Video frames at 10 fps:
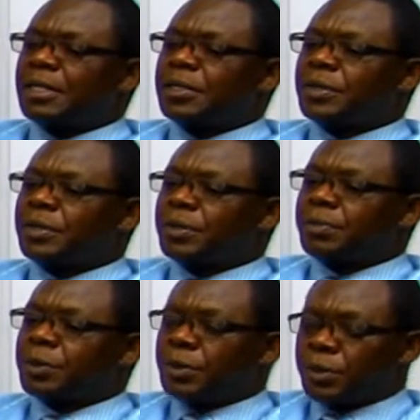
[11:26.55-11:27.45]

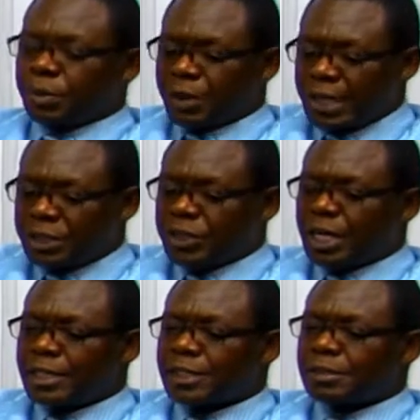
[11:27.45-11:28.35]
your
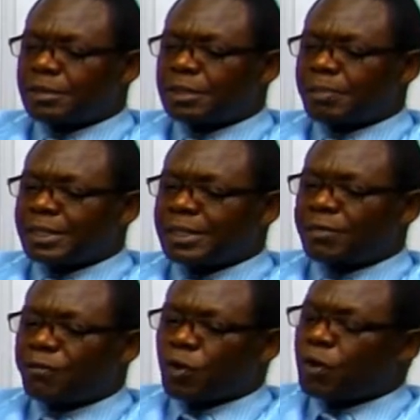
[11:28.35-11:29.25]
gestures must
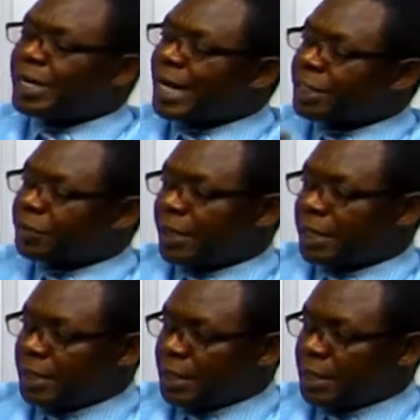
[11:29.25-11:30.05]
flow naturally.